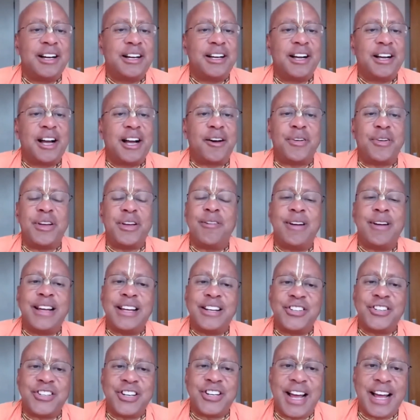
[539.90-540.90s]
of hearing
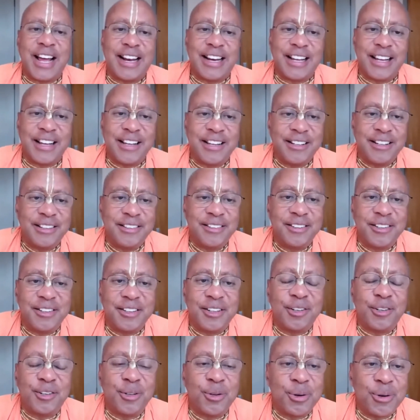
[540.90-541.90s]
and chanting the
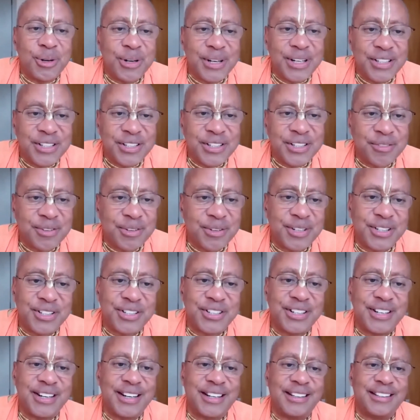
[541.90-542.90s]
glories of
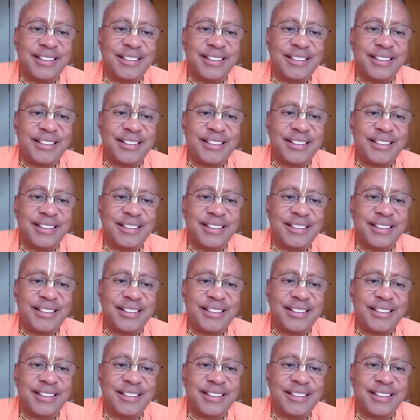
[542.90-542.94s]
Krishna.